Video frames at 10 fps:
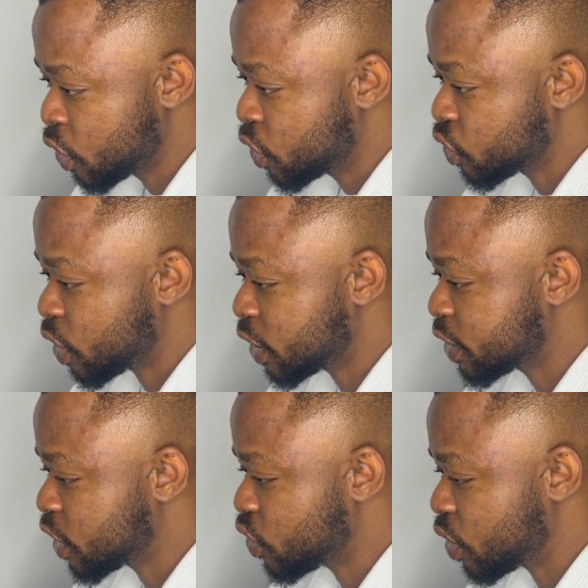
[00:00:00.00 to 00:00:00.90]
So let's
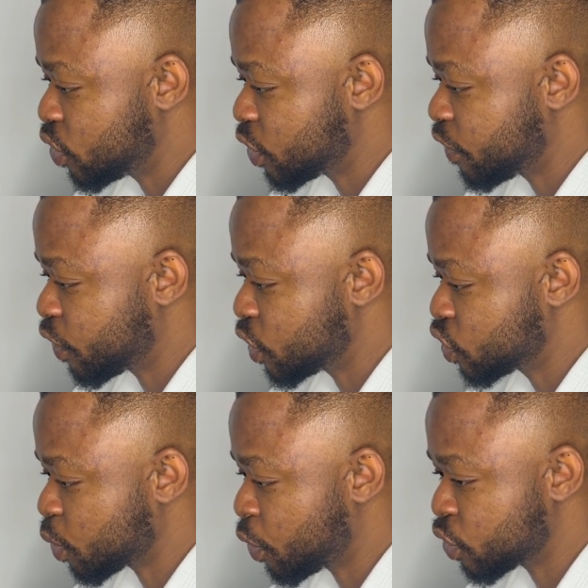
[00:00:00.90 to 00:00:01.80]
say you are looking for a
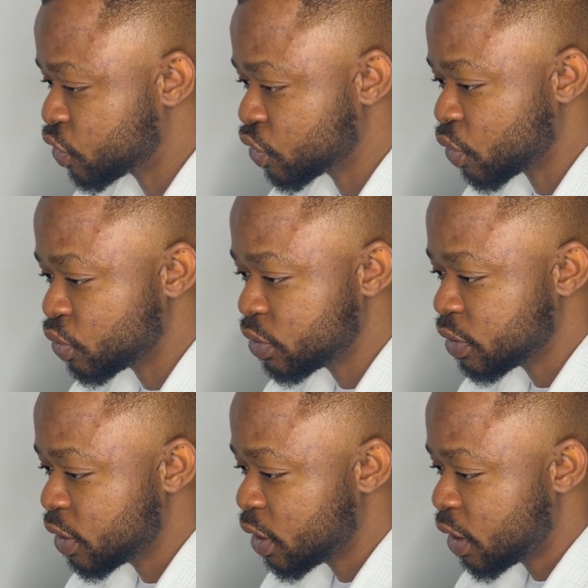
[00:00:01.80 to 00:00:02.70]
support zone.
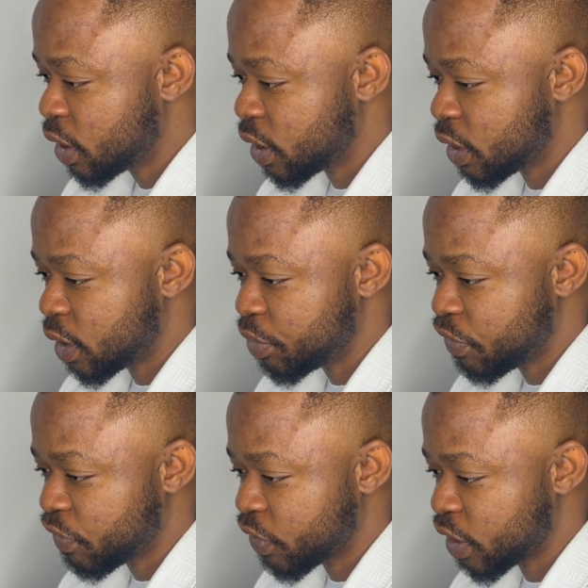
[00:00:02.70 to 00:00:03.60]
Let me
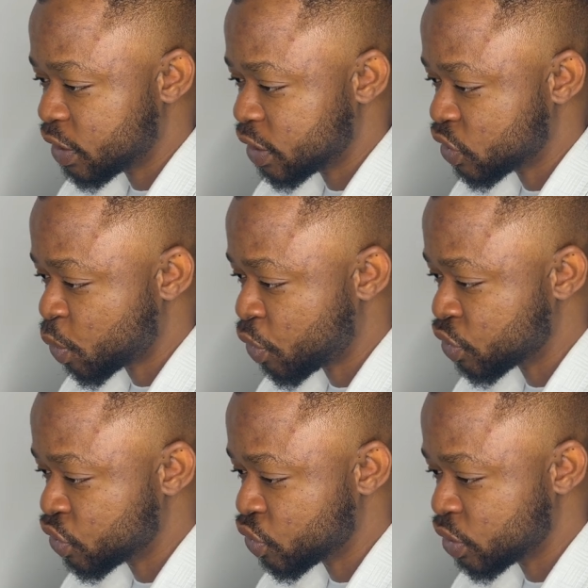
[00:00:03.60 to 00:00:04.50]
find a support
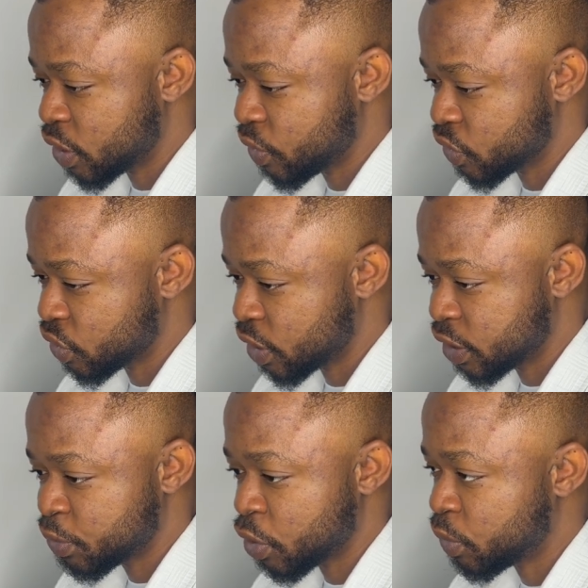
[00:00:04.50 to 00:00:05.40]
zone that
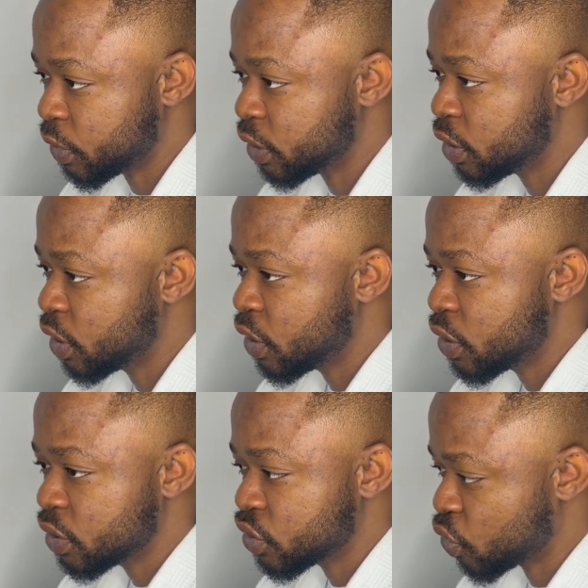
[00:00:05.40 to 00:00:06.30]
resonates properly.
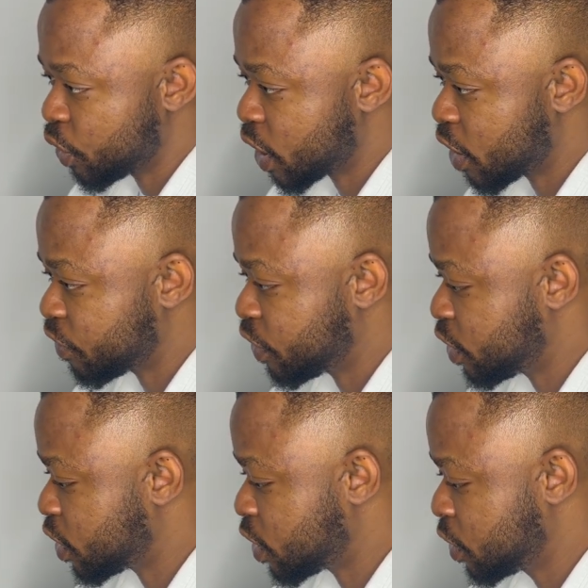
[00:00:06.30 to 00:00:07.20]
So we have
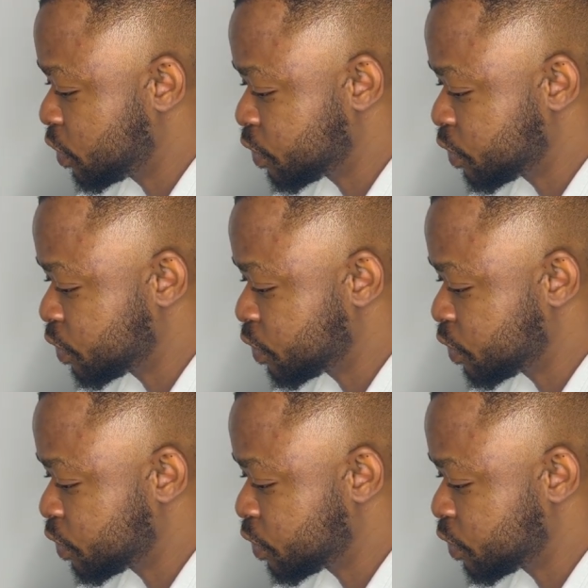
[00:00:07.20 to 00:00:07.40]
here,